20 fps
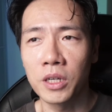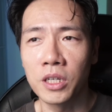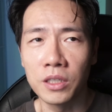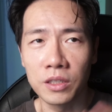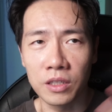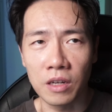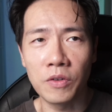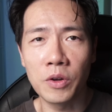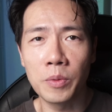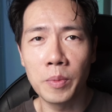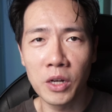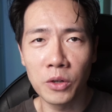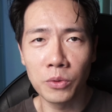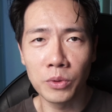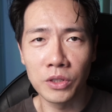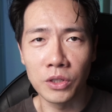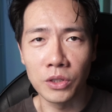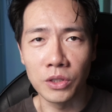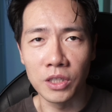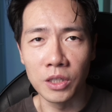everybody wants to
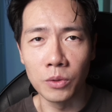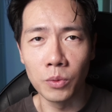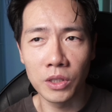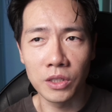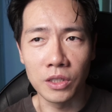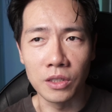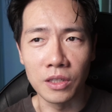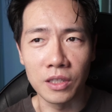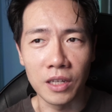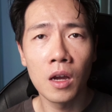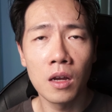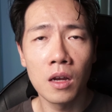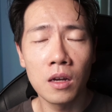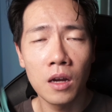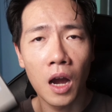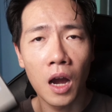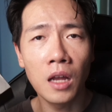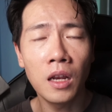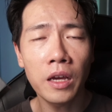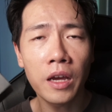see what's inside. I
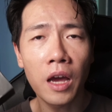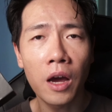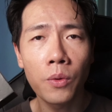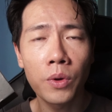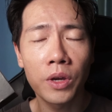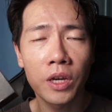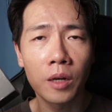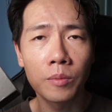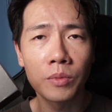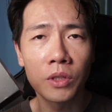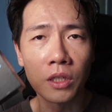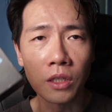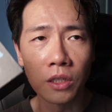like how it comes in this